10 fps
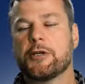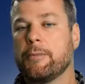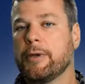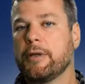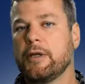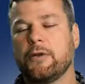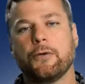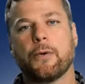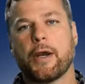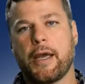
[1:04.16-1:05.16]
your ability to
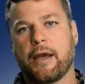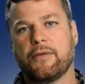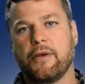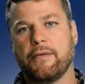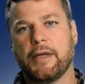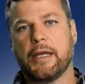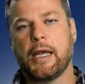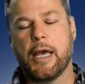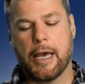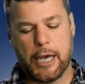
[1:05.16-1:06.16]
do work activity,
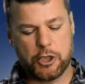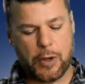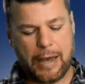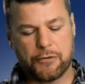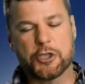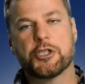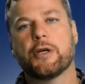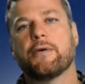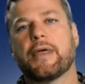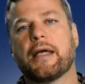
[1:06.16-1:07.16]
and you have to
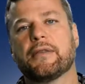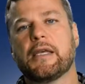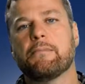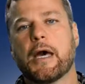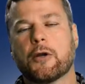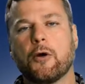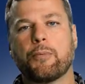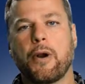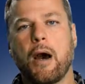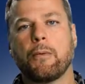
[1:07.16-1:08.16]
show that the medical
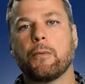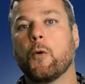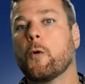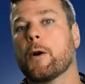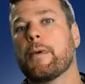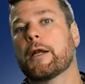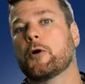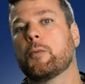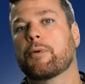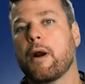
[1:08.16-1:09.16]
problem or
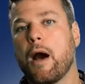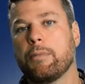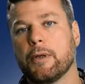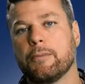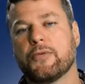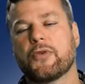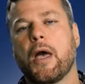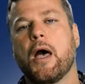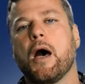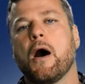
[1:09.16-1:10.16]
medical problems
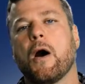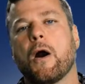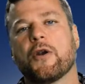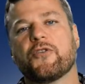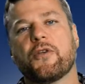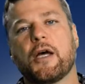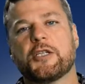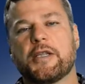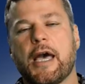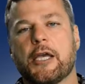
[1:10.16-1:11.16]
are
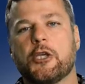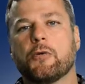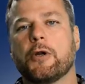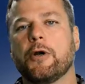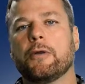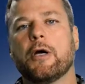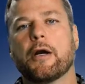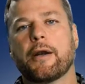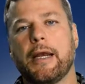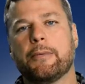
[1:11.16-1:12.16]
such that you are no
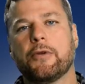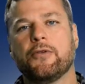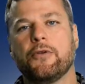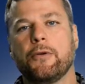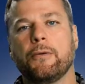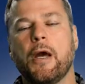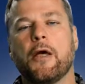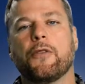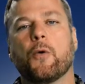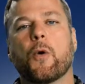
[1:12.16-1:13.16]
longer able to do
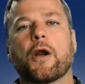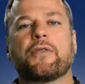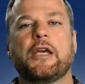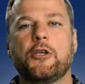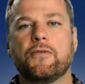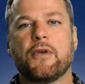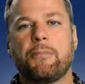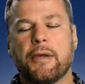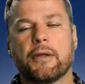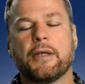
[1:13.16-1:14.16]
the work that you
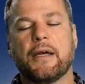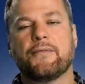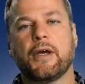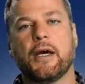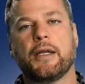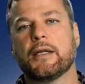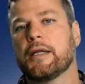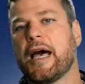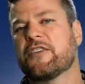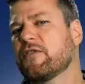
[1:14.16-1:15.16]
typically have done in the
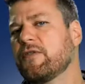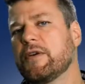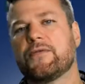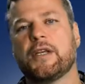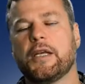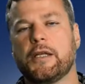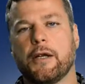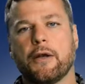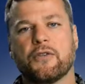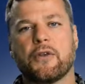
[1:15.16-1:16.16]
last 15
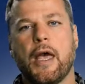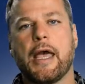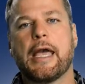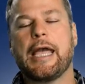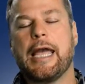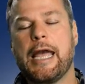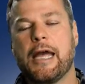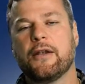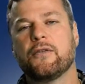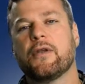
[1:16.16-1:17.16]
years
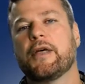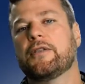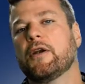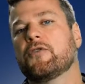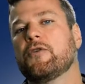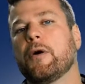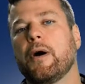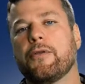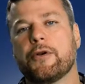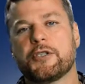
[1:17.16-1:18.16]
and that there's no
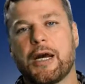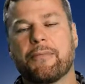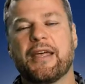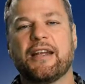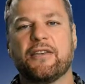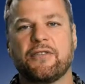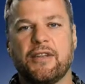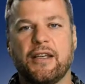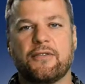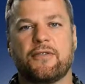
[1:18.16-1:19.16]
other job that
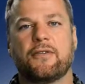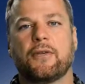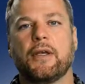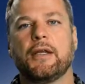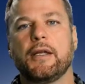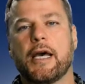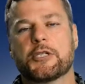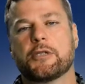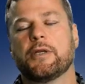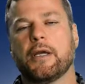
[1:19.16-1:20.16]
exists in a
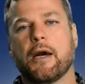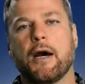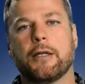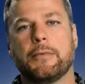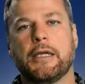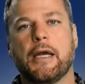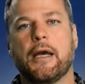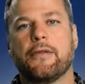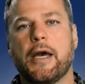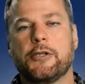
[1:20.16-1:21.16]
national economy
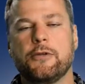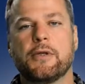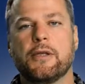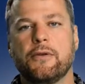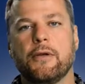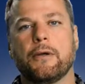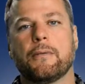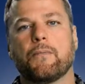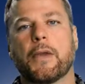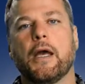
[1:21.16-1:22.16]
that you can do.
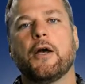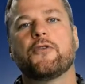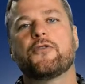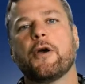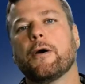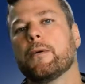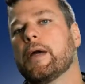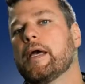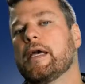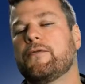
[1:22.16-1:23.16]
So
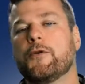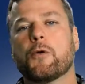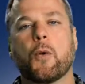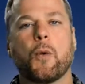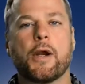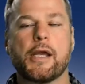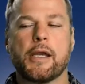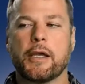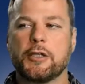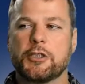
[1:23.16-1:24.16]
if you were
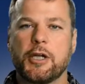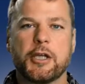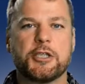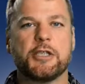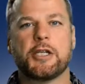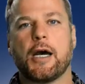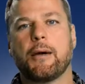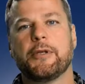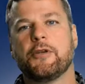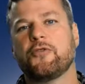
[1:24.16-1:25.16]
working a construction
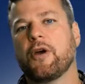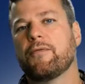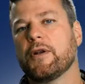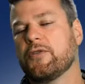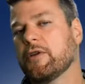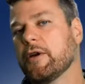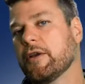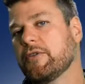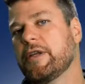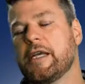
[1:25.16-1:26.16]
job and you suffered a
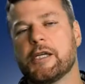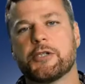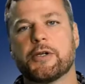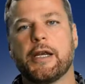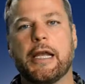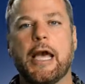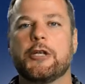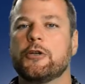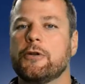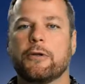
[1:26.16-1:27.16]
serious knee injury
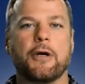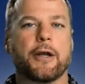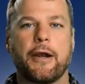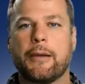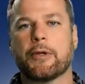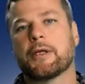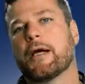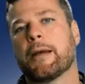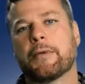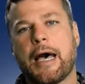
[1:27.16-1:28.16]
and you're no longer able to
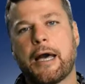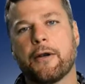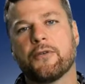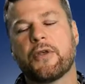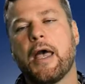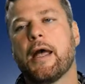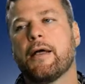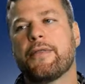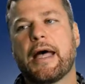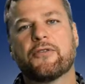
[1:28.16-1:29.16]
climb ladders,
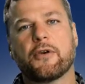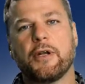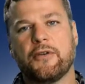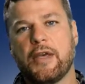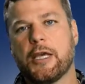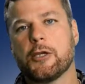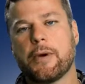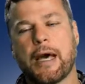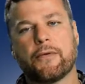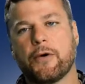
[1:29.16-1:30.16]
that's going to take
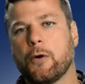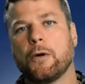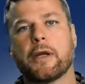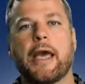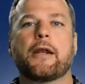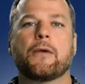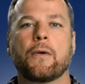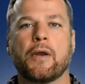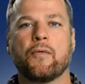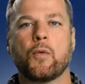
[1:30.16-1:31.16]
you out of a whole
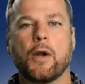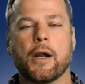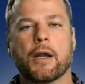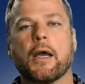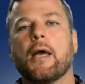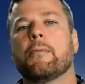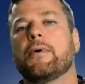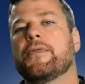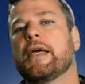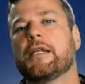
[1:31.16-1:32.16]
category of work.
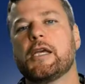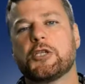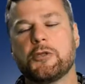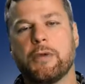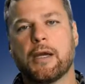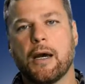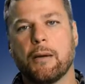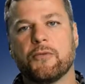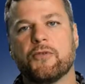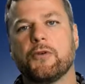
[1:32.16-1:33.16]
But then the issue
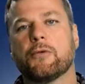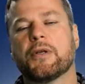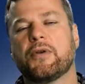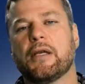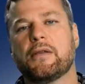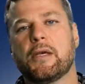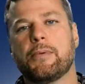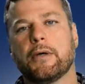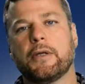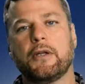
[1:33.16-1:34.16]
becomes, do you retain the
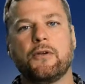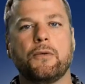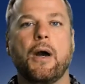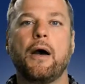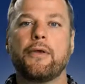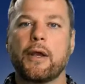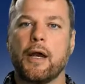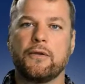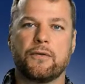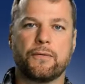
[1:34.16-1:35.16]
ability to do other
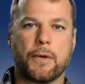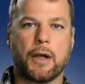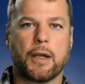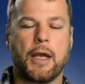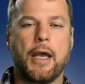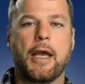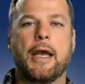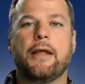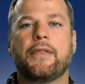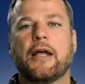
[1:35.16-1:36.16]
kinds of work?
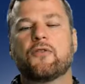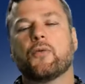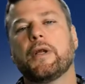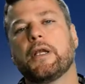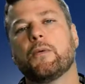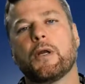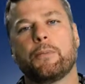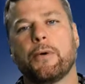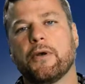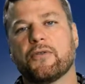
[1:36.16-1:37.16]
And that's really what
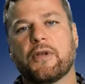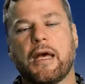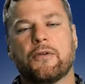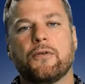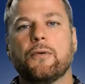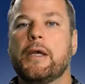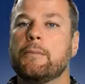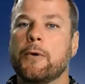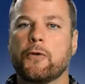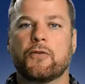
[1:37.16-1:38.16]
it boils down to
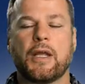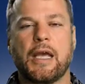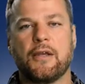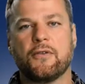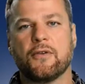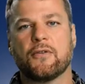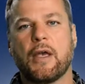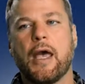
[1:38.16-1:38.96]
in most cases.